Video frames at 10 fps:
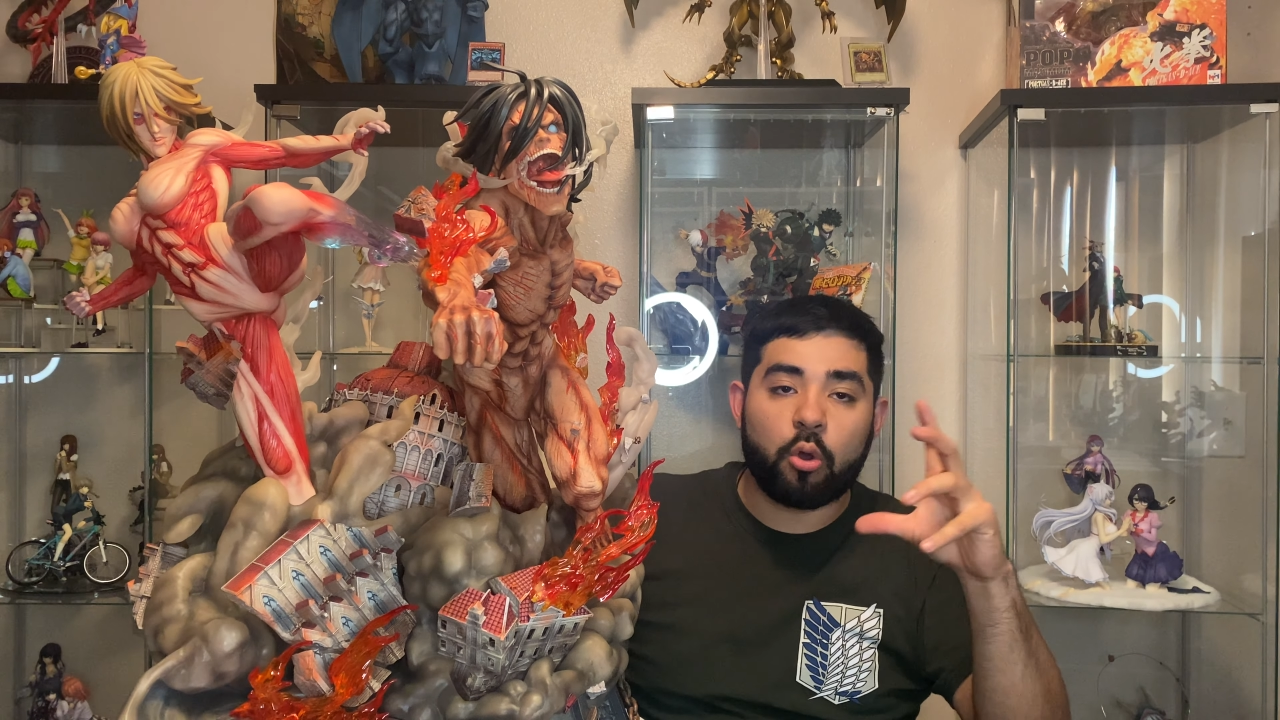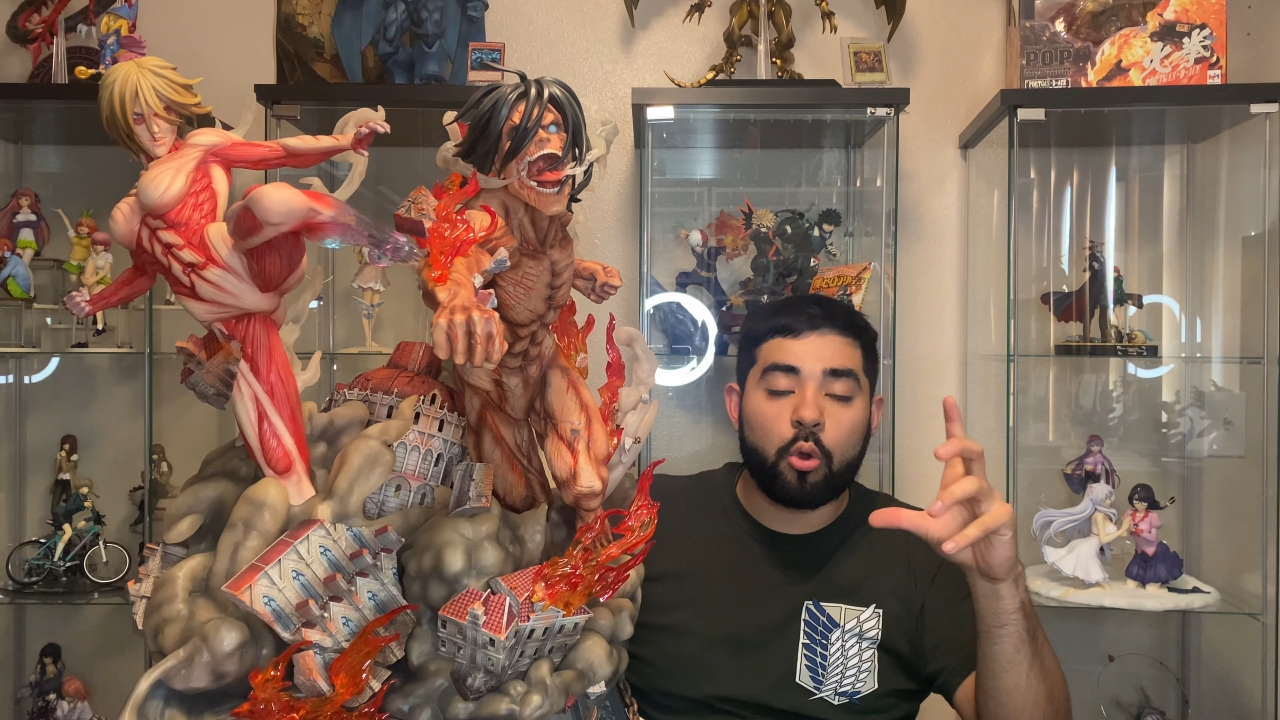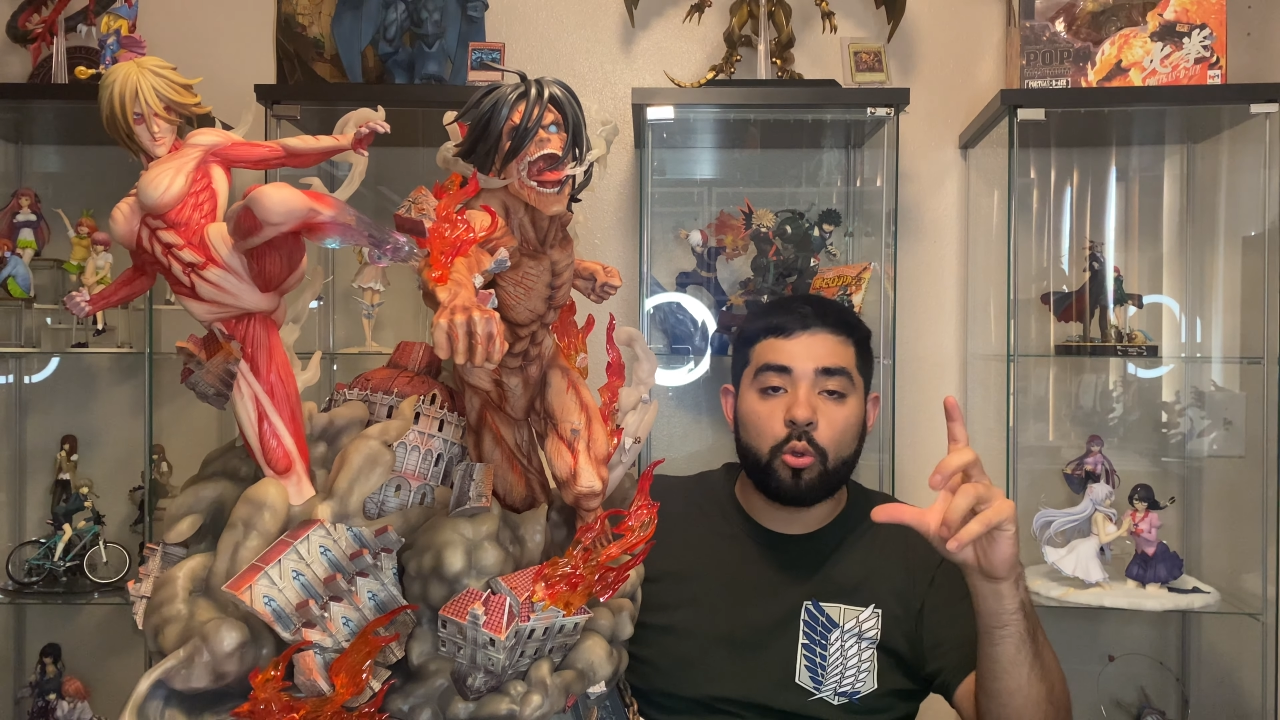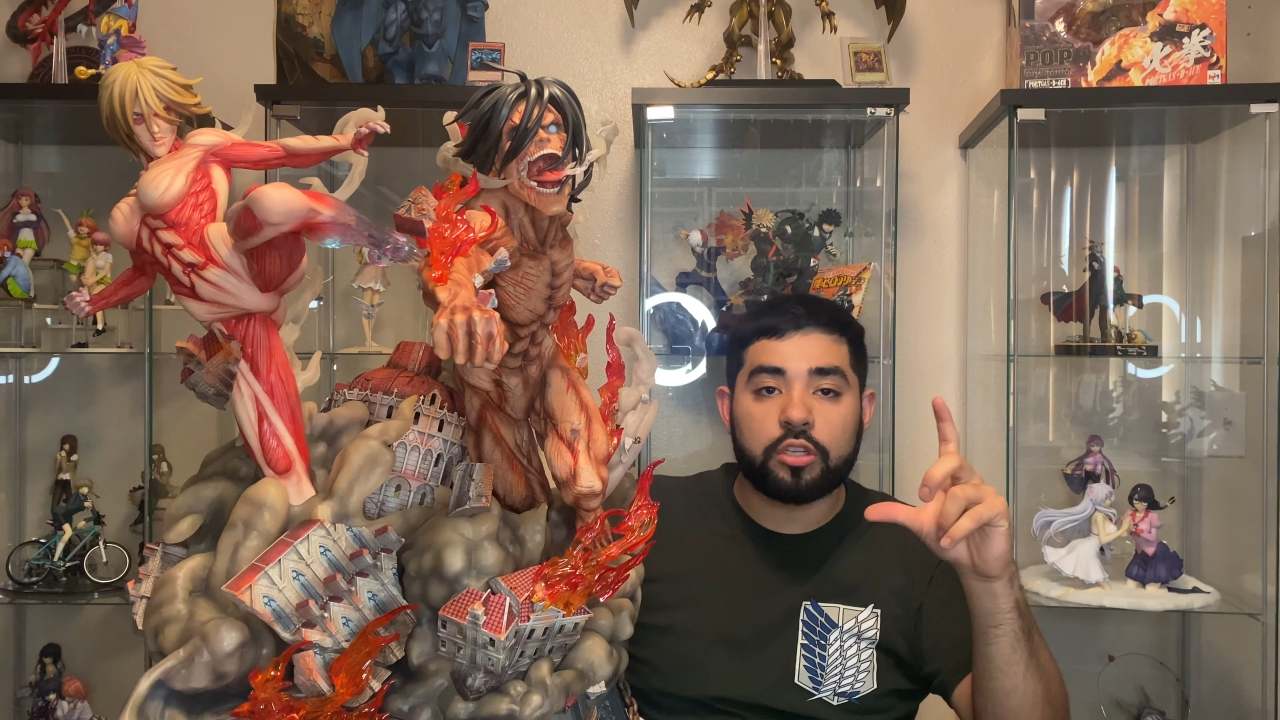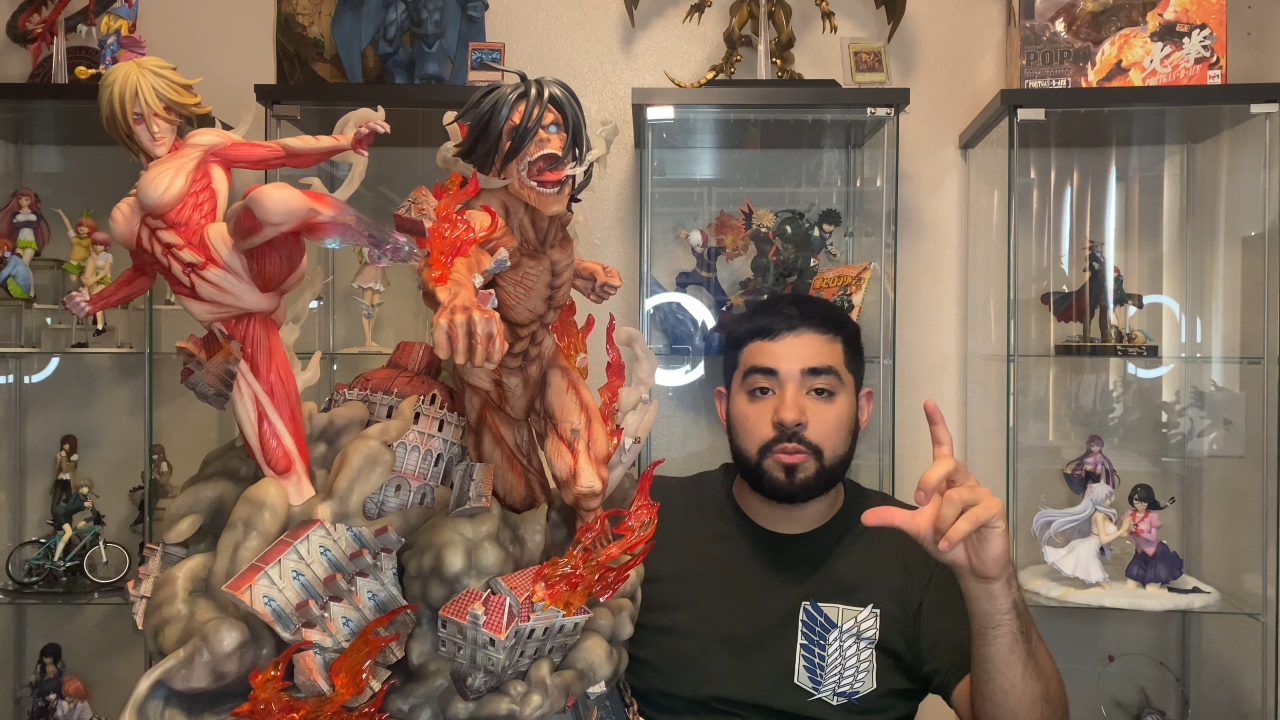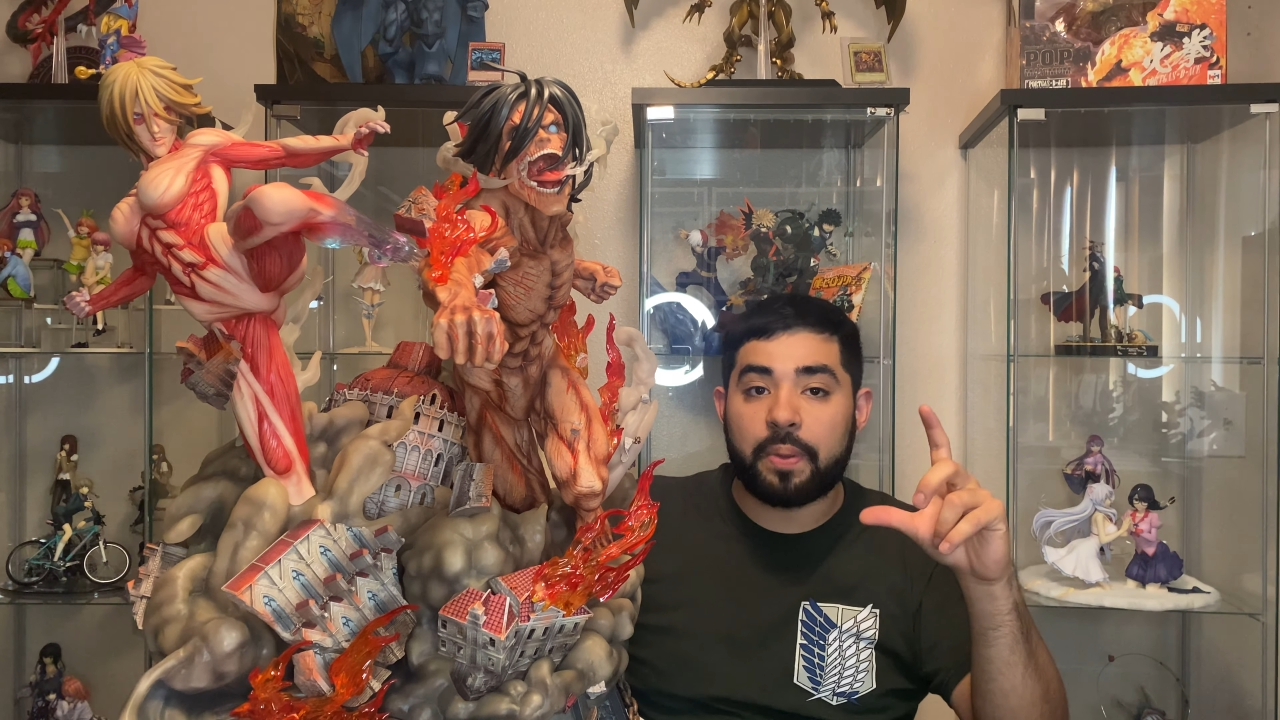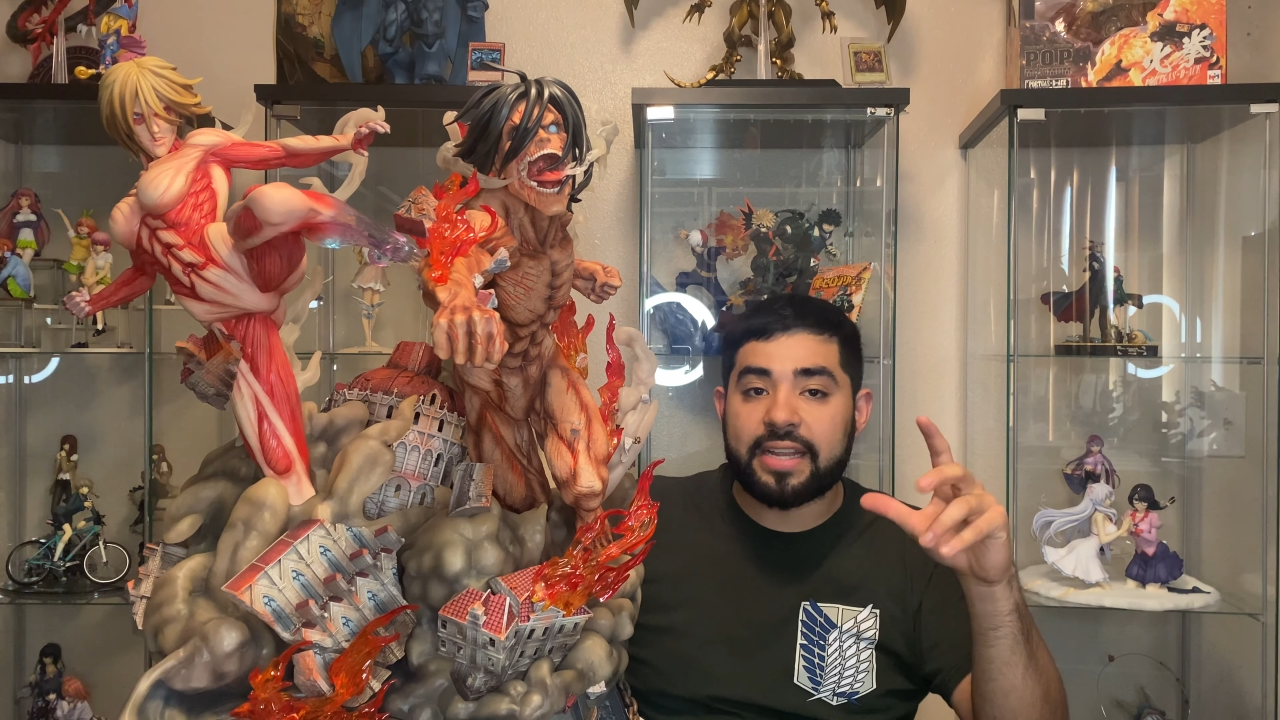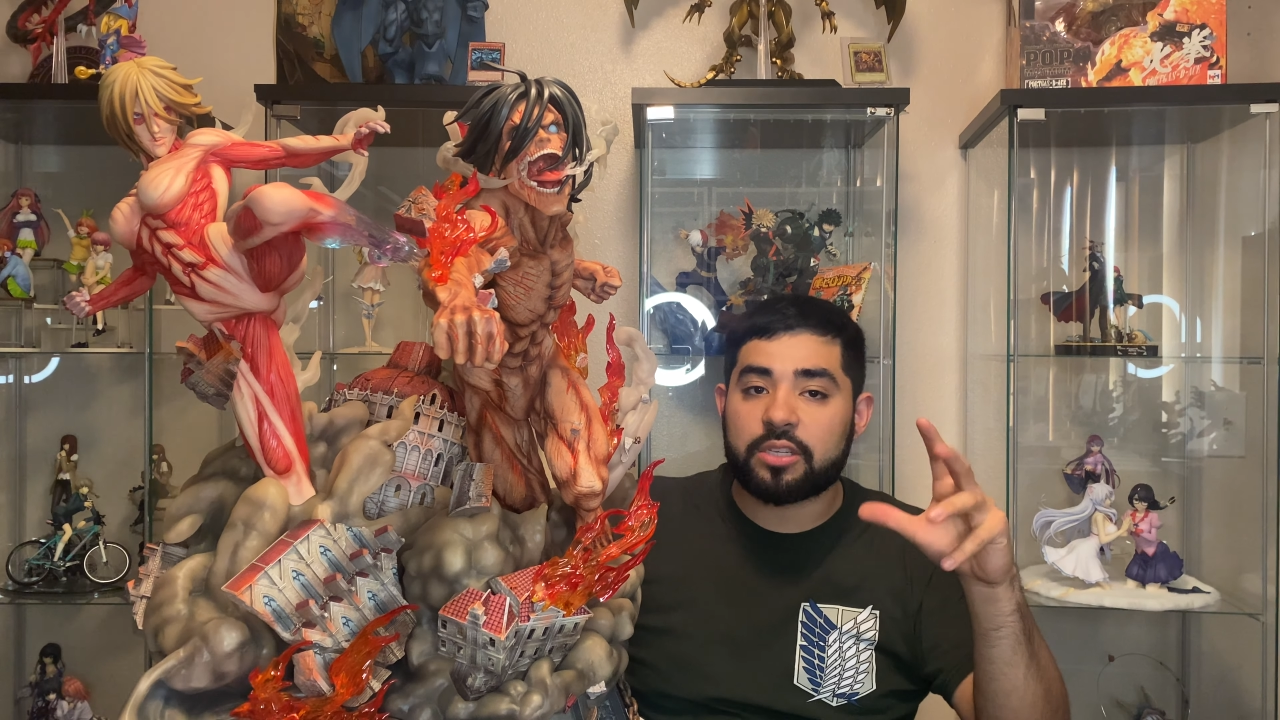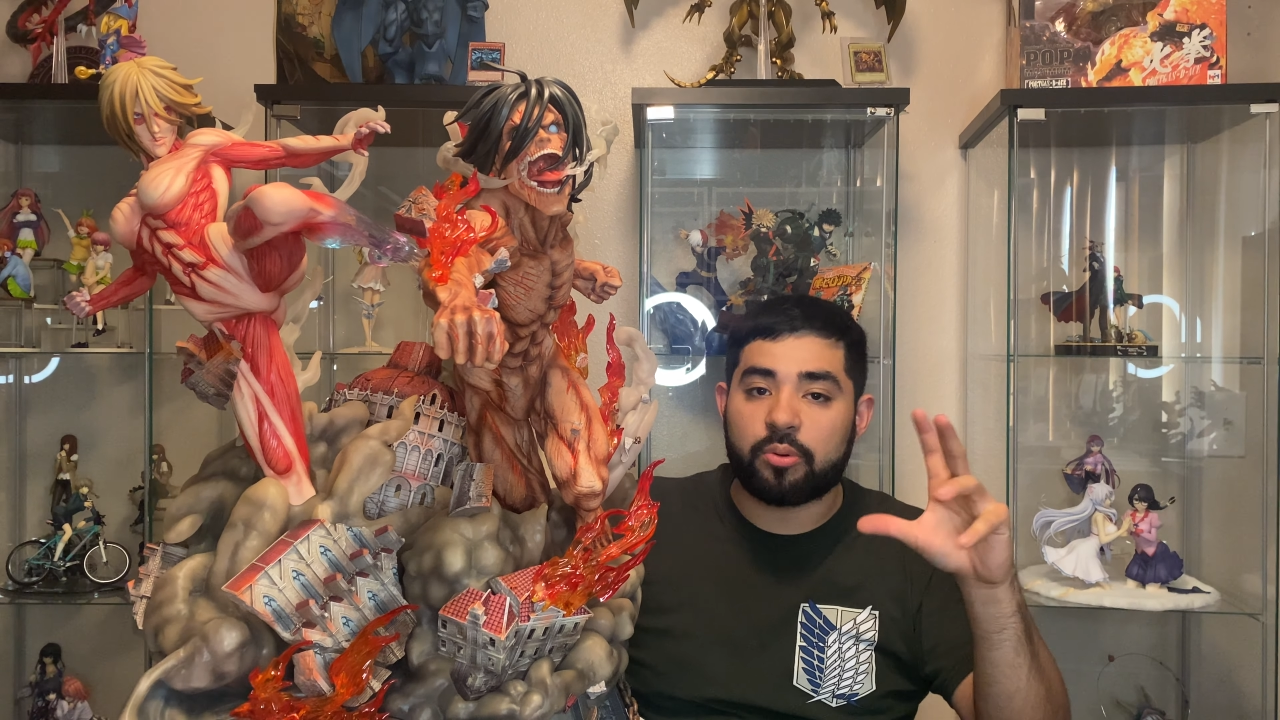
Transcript: whole space